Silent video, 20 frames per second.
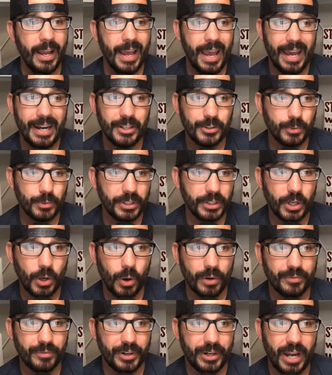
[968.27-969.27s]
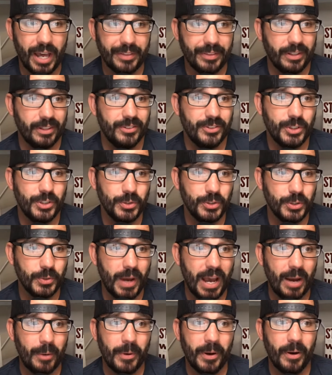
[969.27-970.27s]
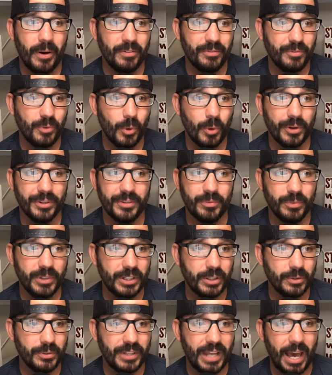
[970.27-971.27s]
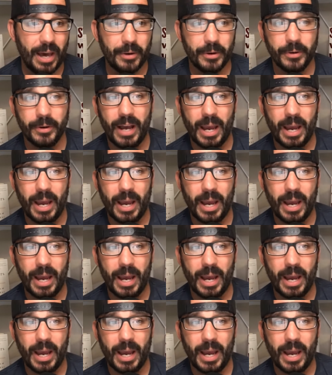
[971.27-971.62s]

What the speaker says: And he's really going for nothing. Tutu Atwell, a fourth, Rico Dowdle.